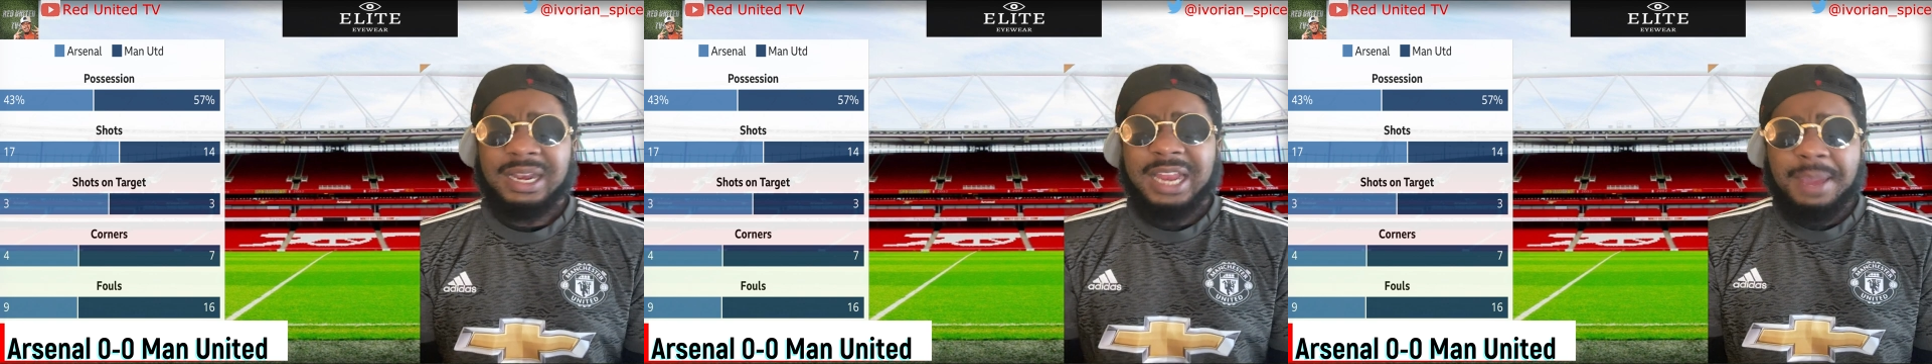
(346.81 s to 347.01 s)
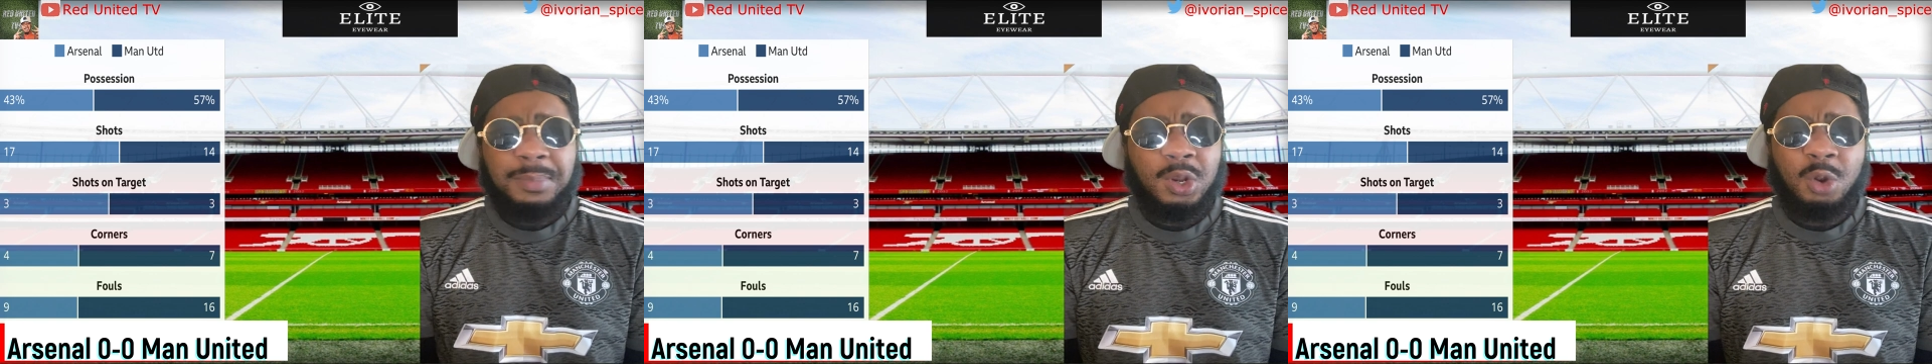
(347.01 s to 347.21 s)

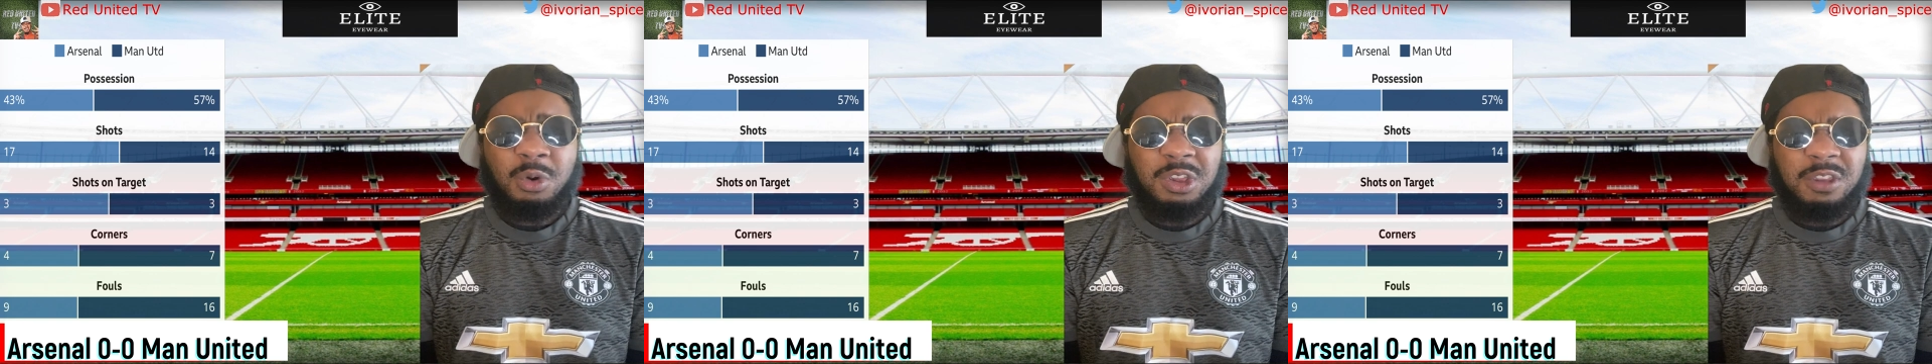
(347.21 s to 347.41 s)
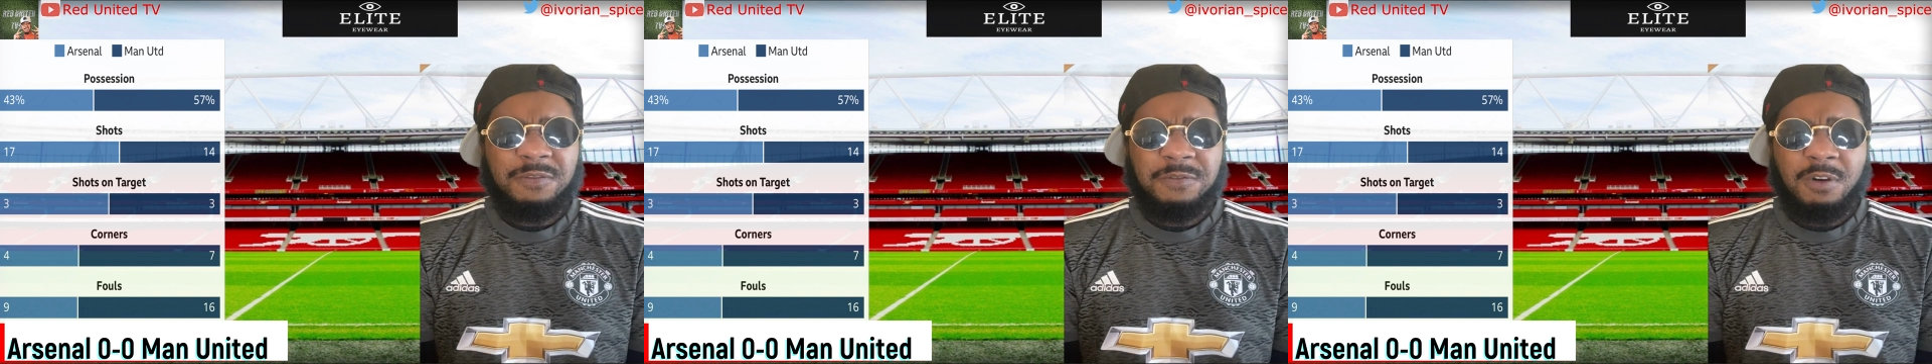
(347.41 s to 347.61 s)
Let me know
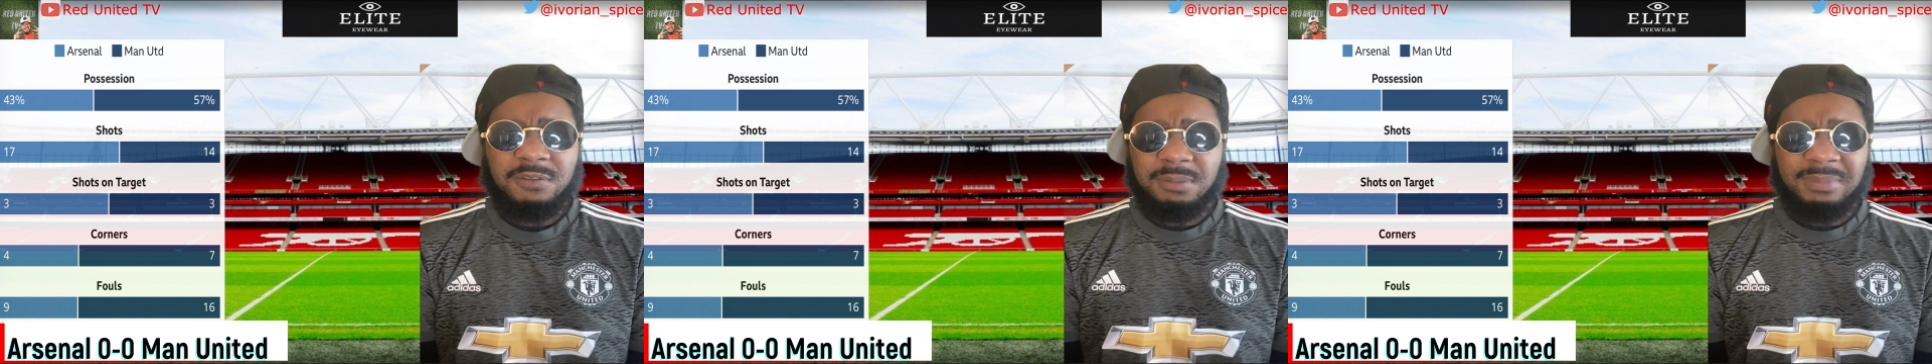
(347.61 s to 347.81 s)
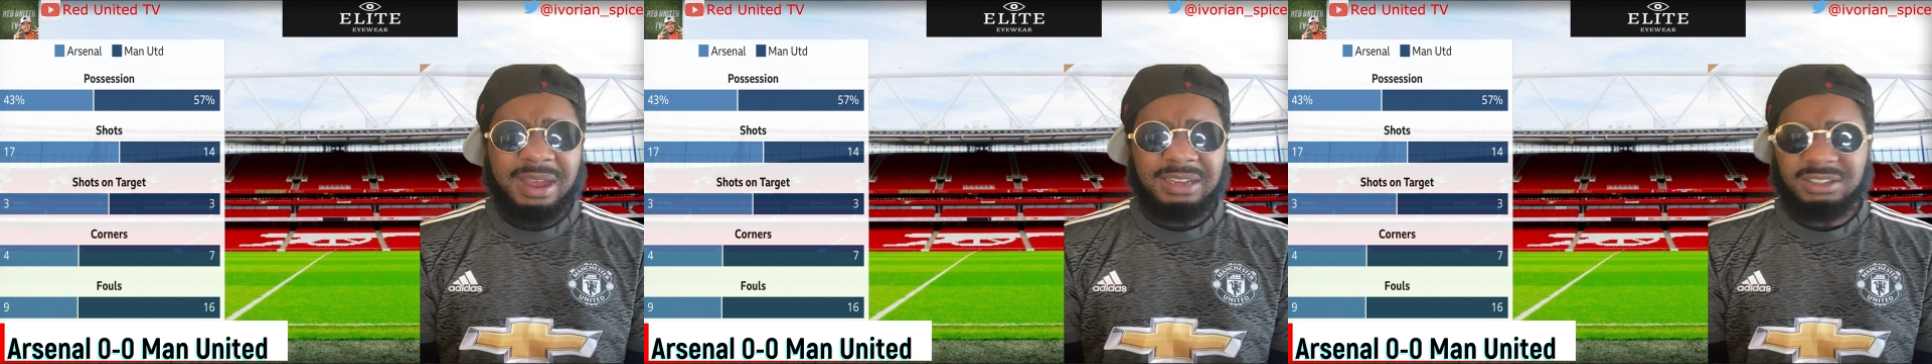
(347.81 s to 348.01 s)
what you thought
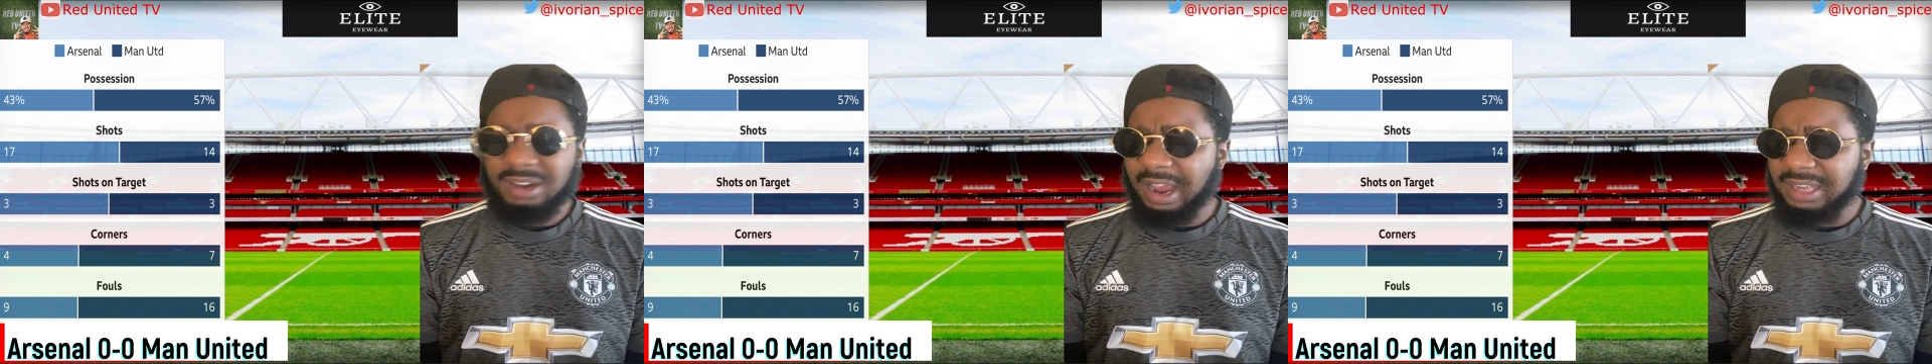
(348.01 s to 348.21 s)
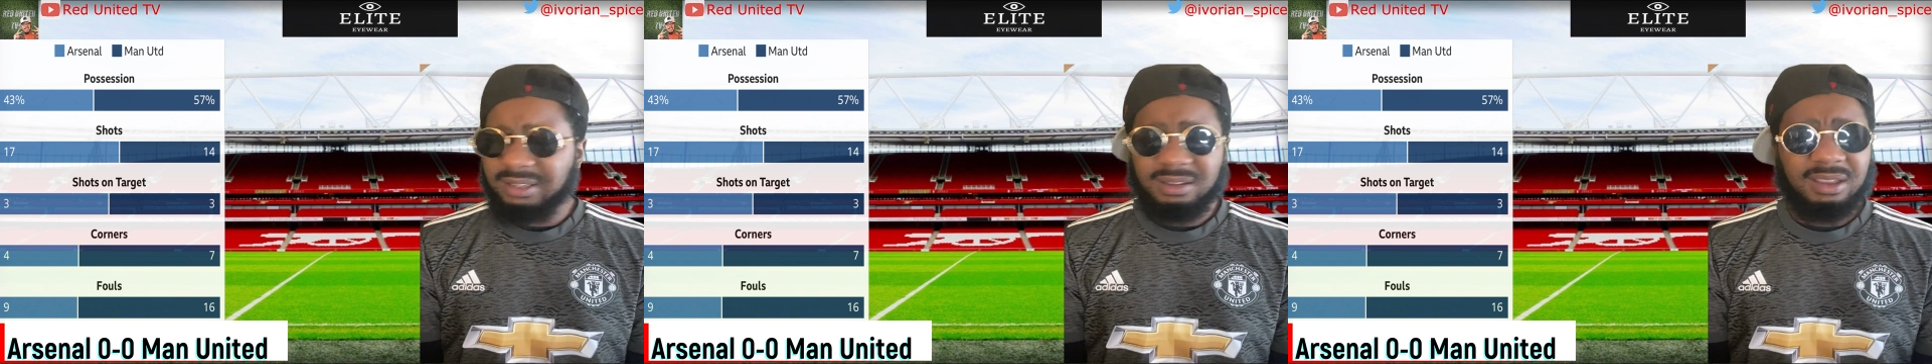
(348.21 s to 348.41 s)
of the match,
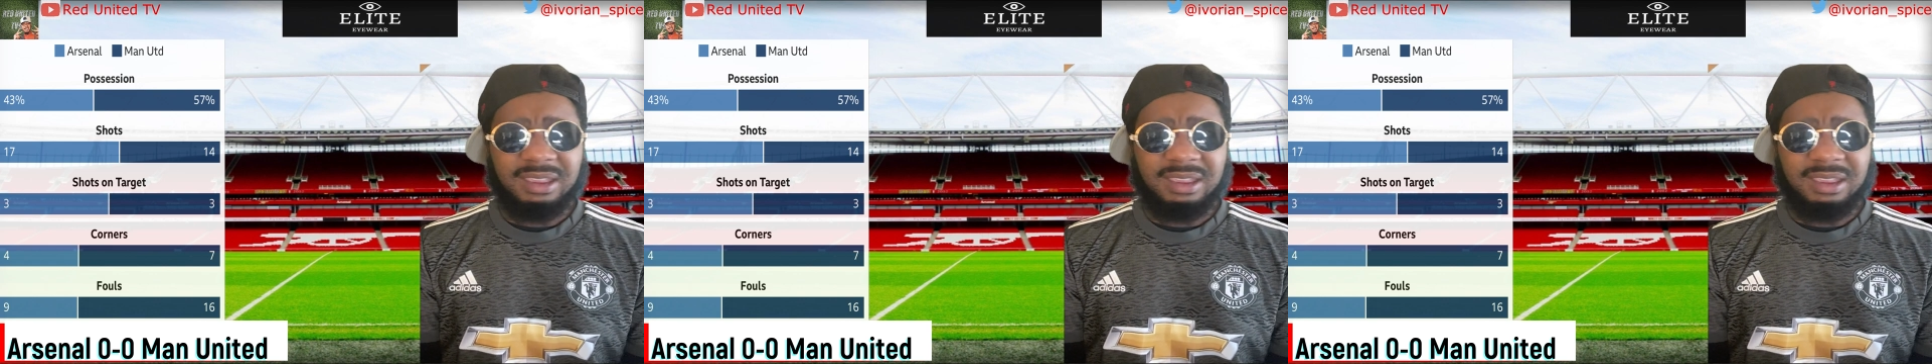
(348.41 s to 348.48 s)
guys.